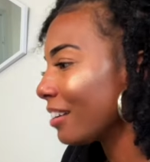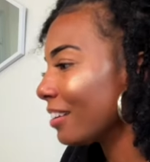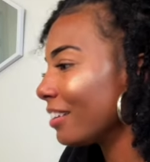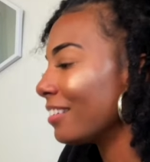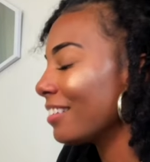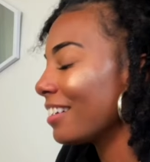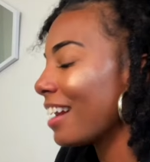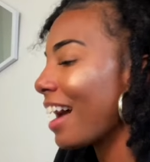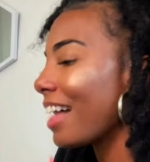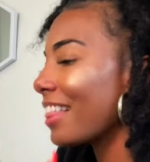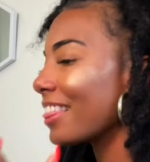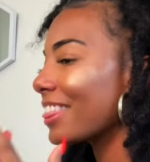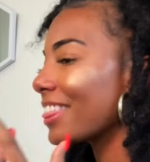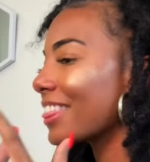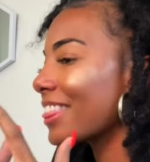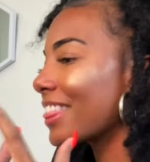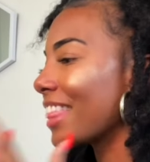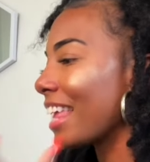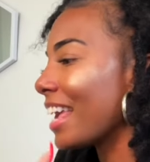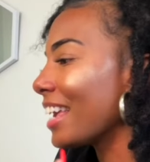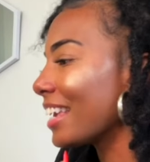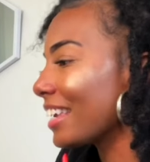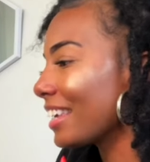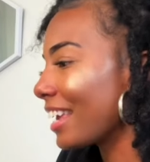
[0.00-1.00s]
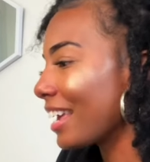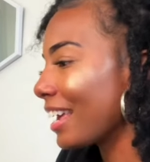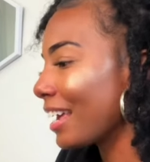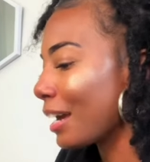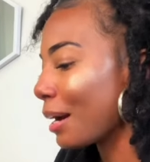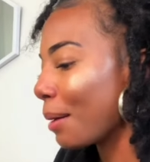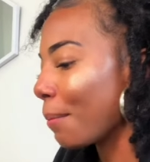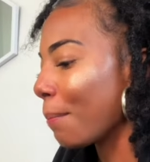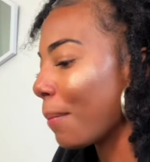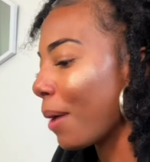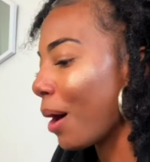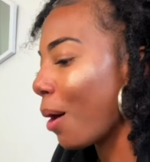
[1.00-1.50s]
you're not thinking
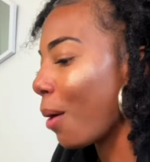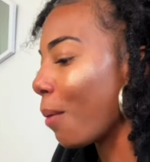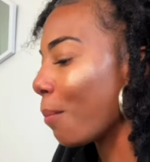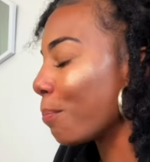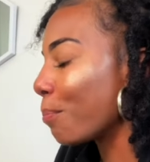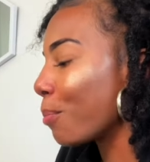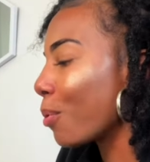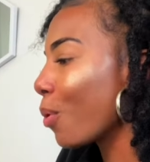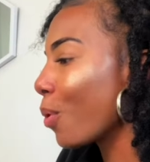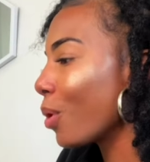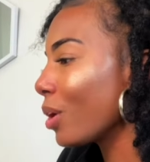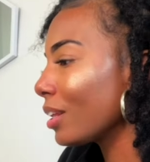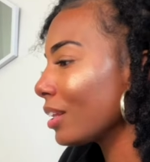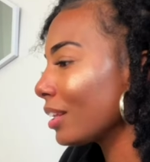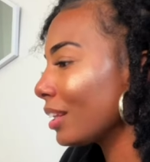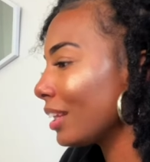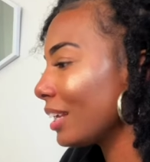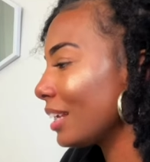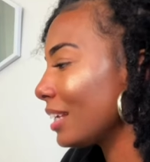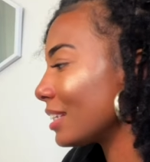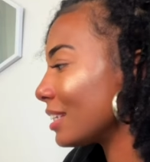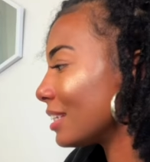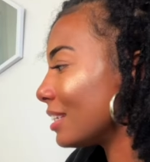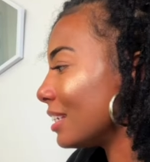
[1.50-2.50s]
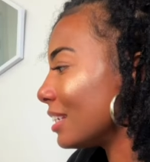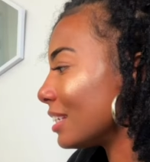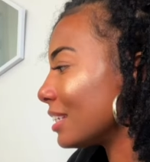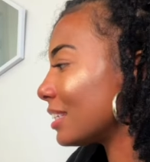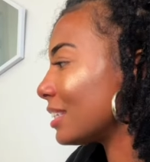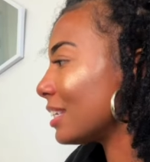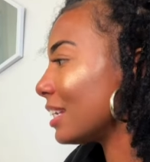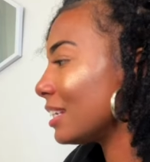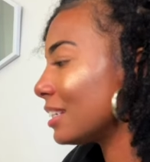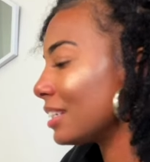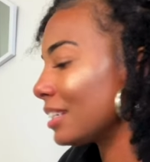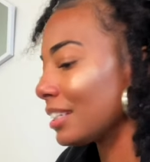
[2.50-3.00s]
about pointless
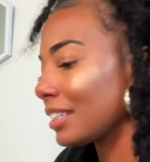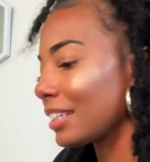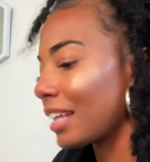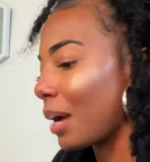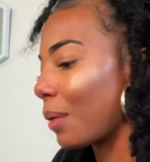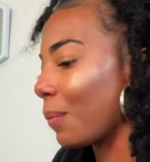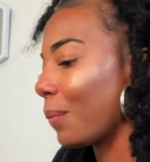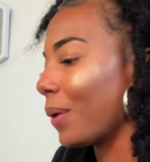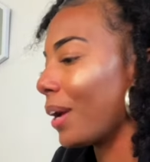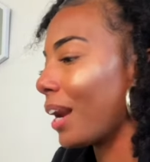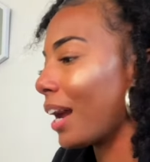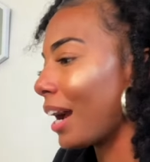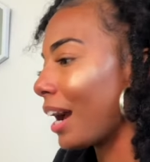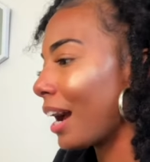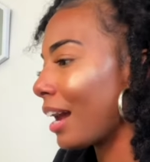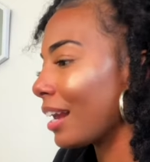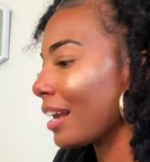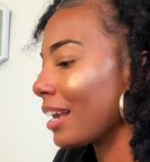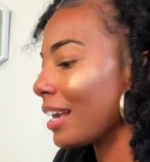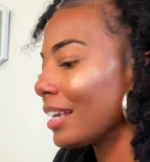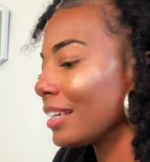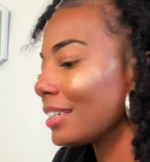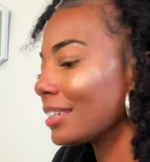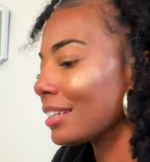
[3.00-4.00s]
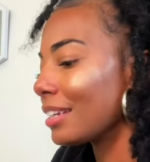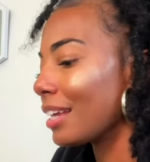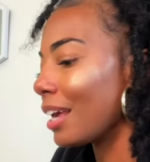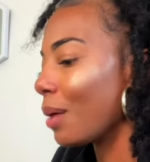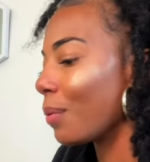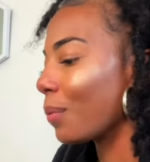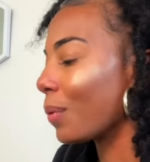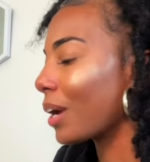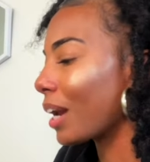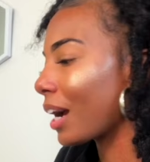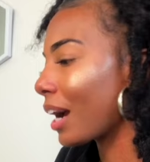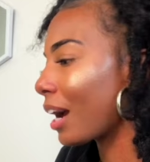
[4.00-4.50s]
decisions like what I got to eat today,
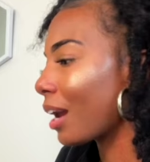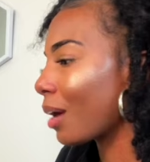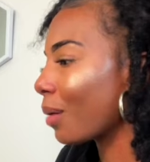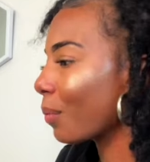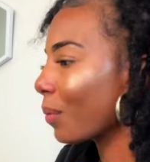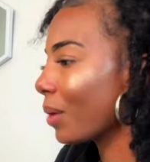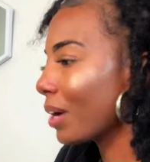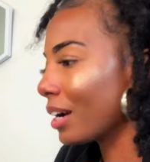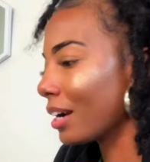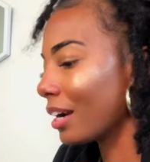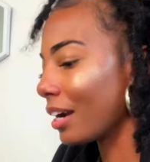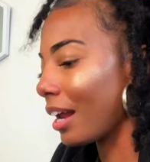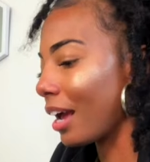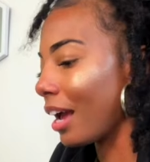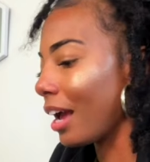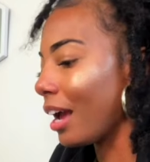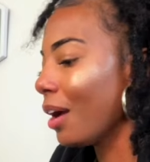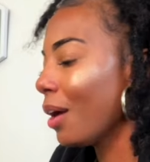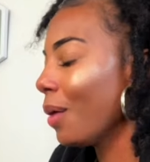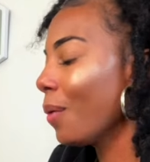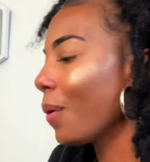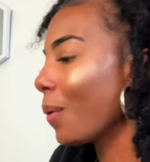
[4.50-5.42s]
what I got to wear today,